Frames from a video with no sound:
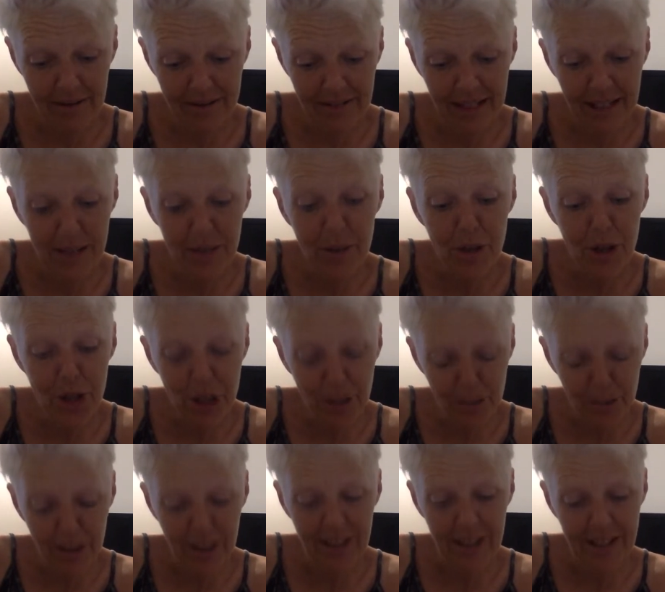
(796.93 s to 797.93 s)
That's what she
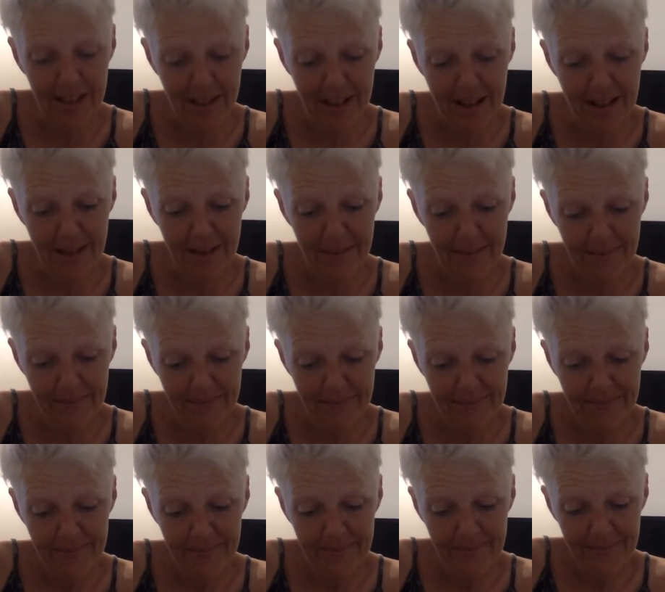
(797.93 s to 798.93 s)
put inside.
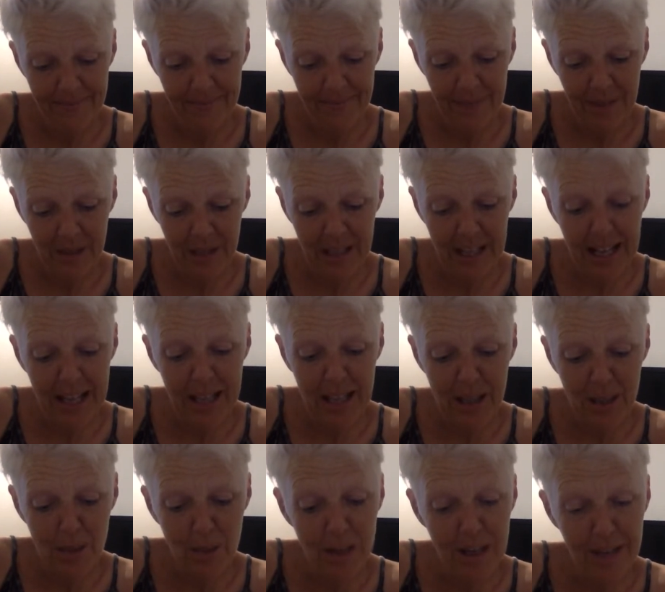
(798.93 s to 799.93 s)
Isn't that
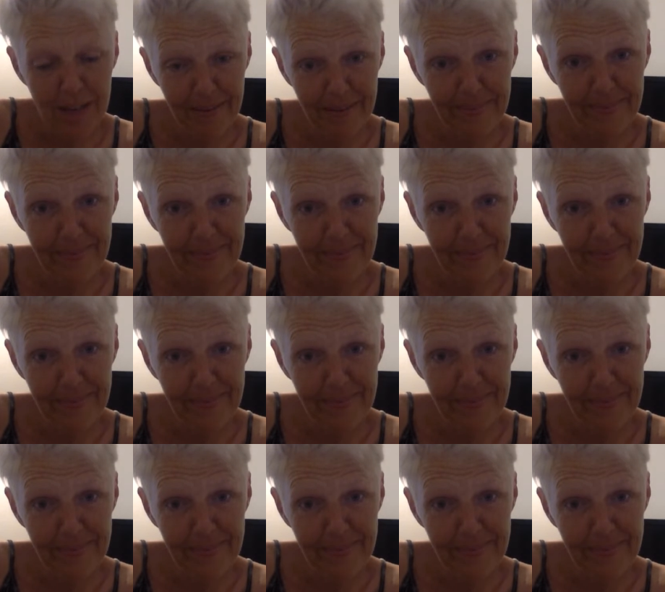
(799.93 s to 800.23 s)
sweet?